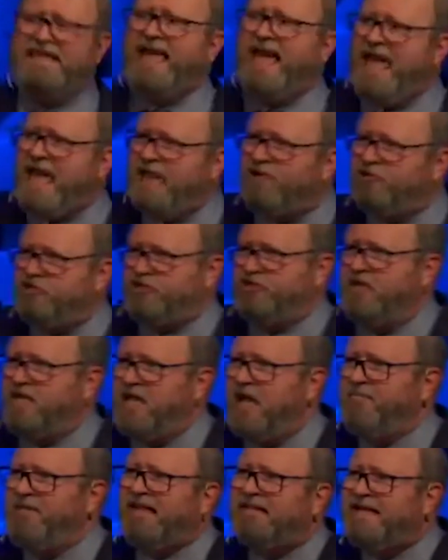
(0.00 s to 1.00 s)
age to
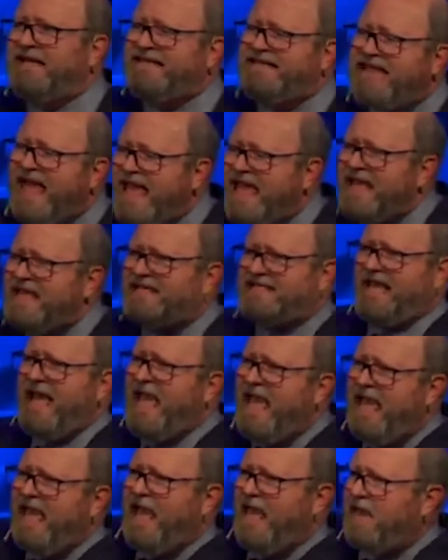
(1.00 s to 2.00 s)
come, in the days
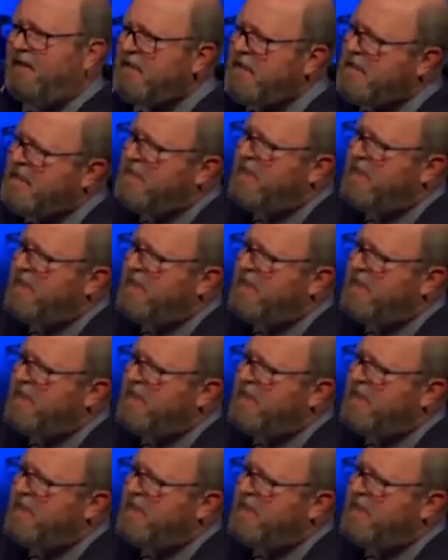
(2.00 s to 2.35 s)
ahead.